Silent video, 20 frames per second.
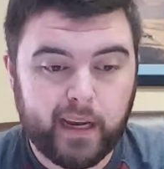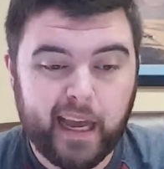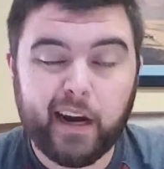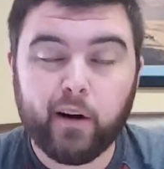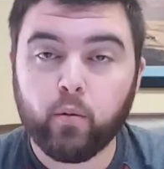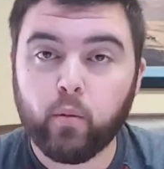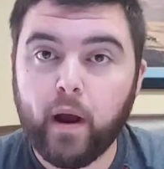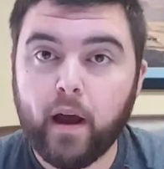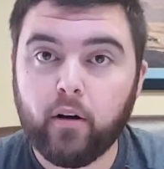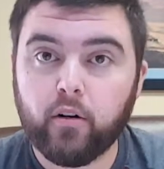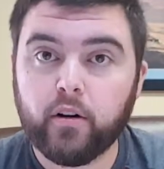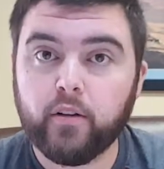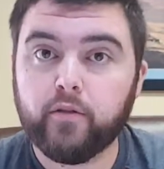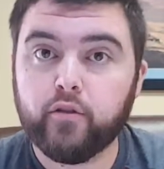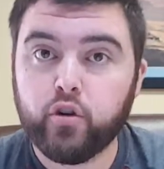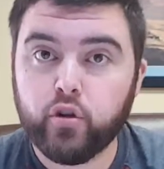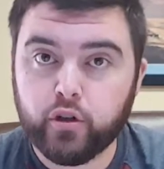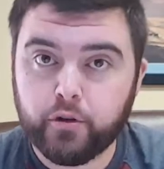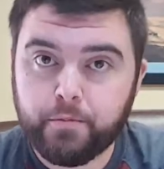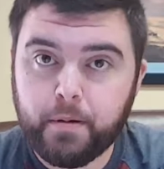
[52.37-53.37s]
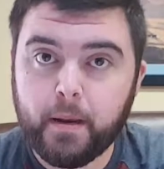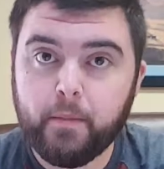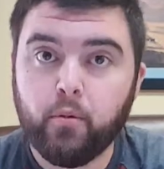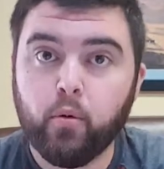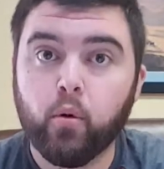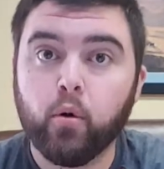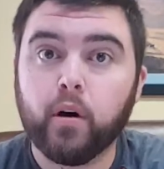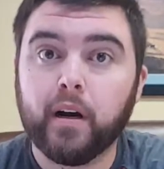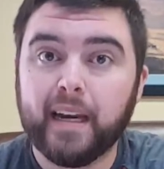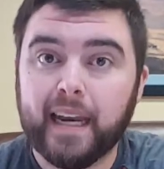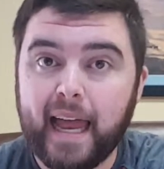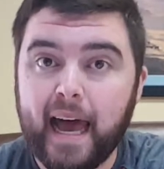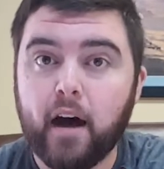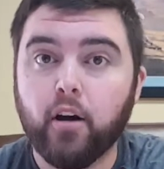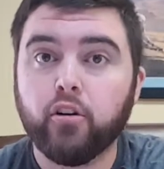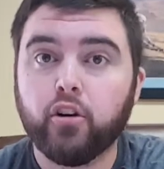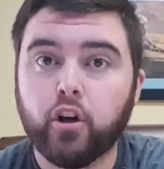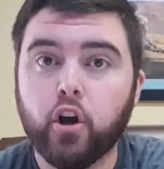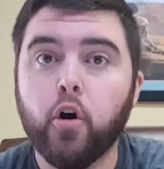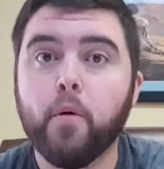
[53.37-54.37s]
kind of round of Jewish people were
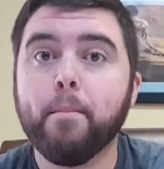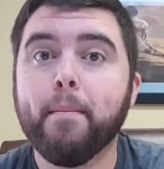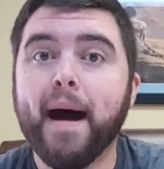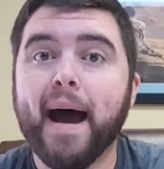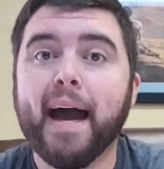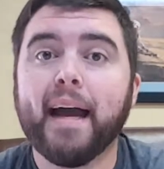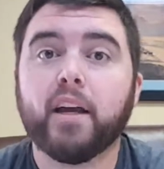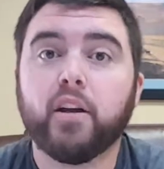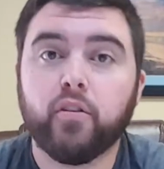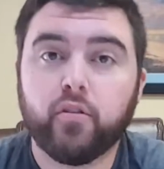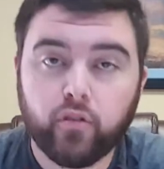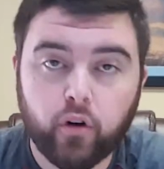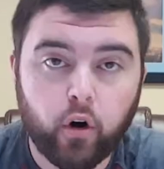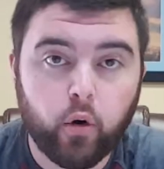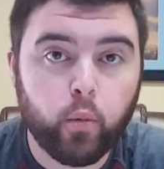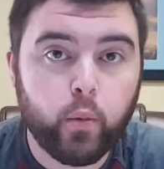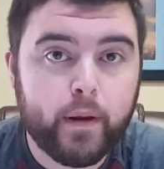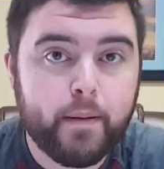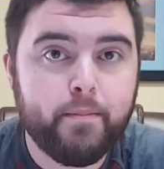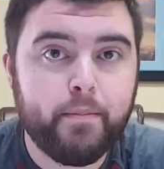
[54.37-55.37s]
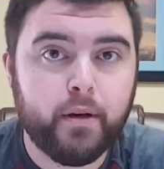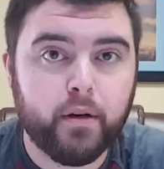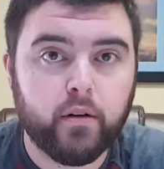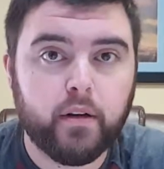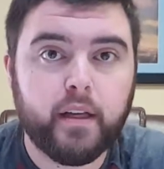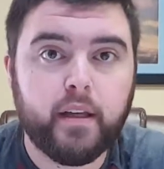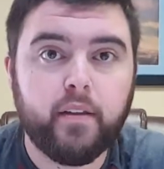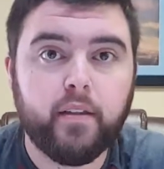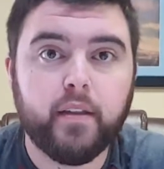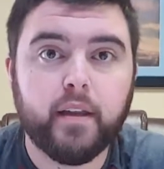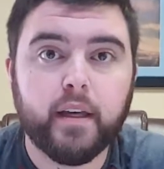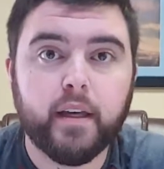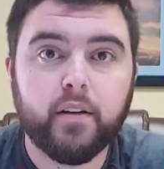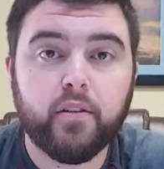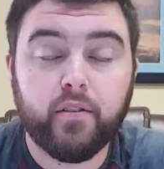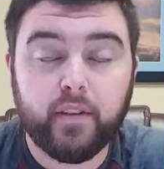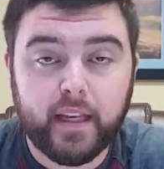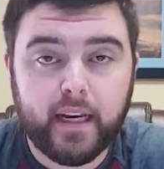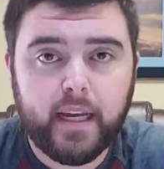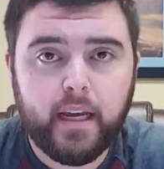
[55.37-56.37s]
allowed to go back and start rebuilding the
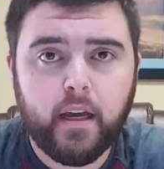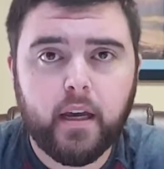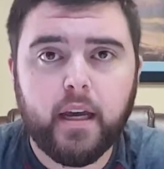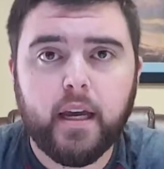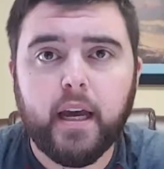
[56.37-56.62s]
city